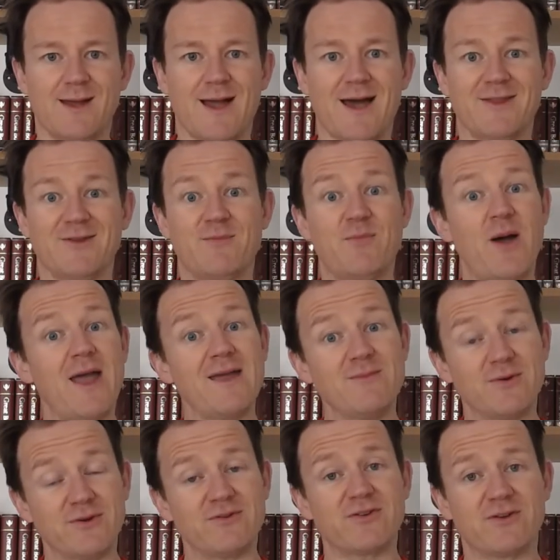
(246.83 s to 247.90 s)
and the
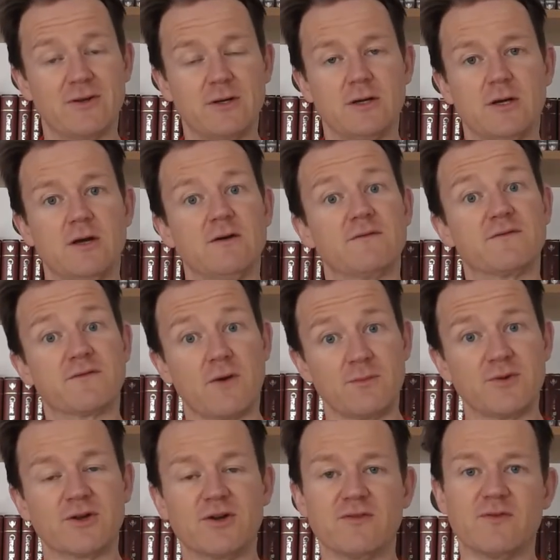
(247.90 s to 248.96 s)
payment from
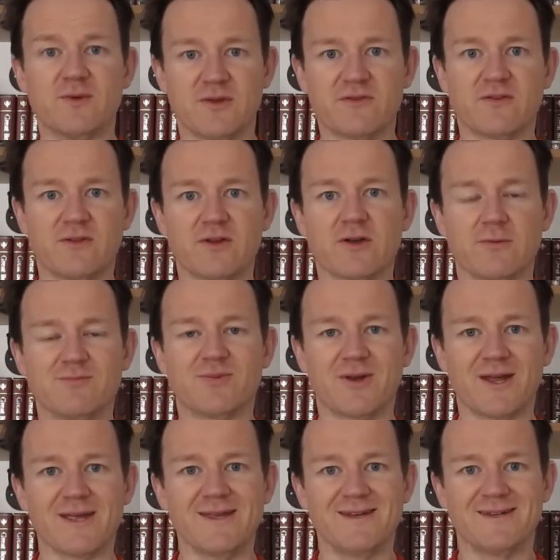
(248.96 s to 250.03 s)
the government to the
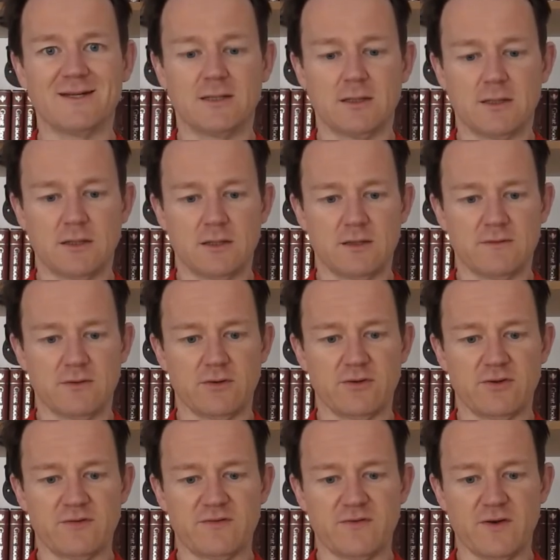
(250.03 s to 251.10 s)
company under
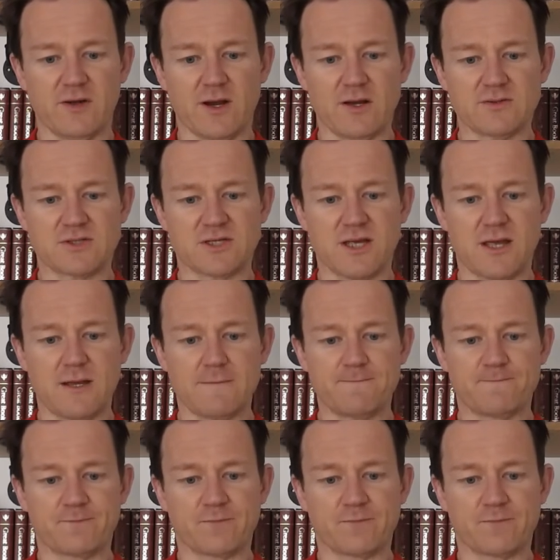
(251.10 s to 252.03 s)
the furlough scheme